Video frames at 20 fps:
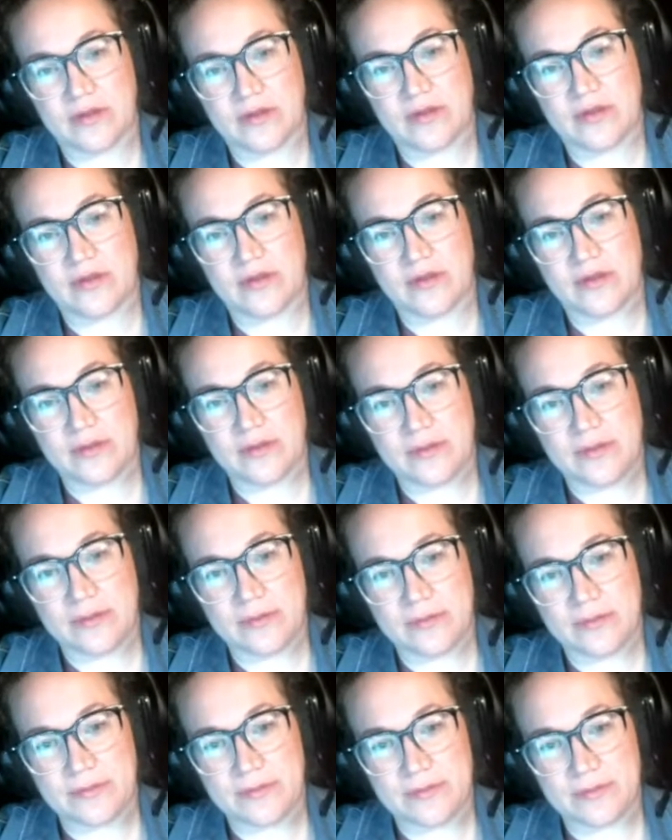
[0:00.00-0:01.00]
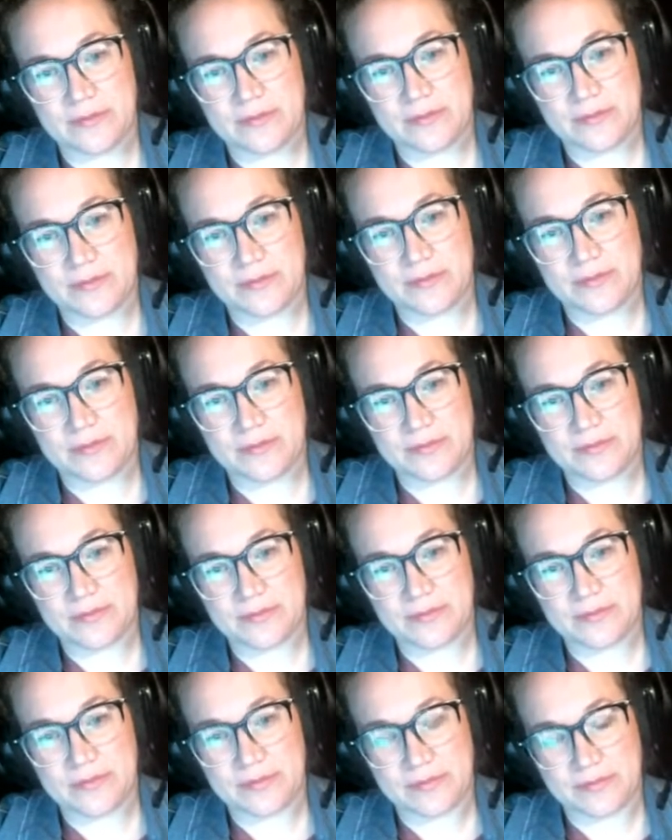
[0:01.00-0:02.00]

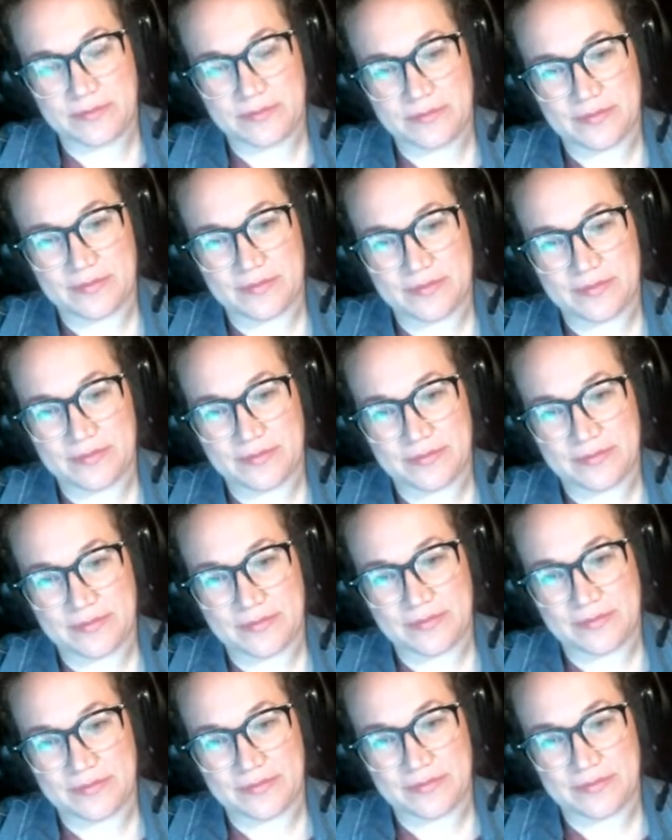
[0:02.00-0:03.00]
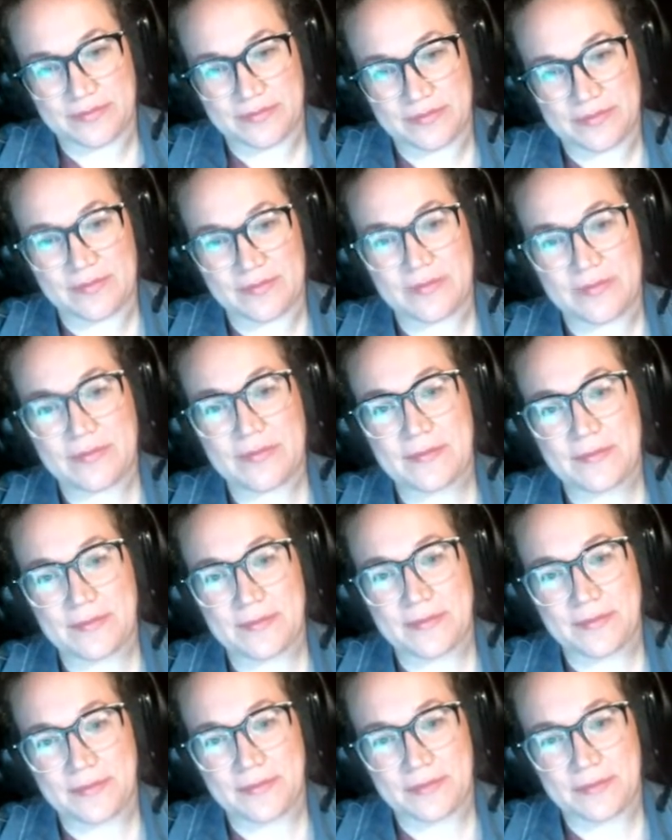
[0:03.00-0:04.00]

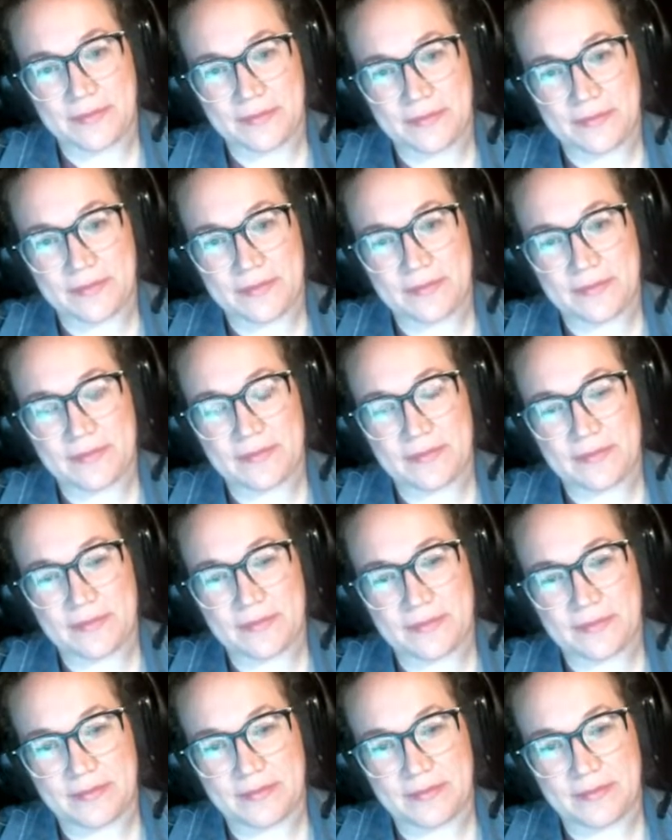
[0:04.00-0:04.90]
(not speaking)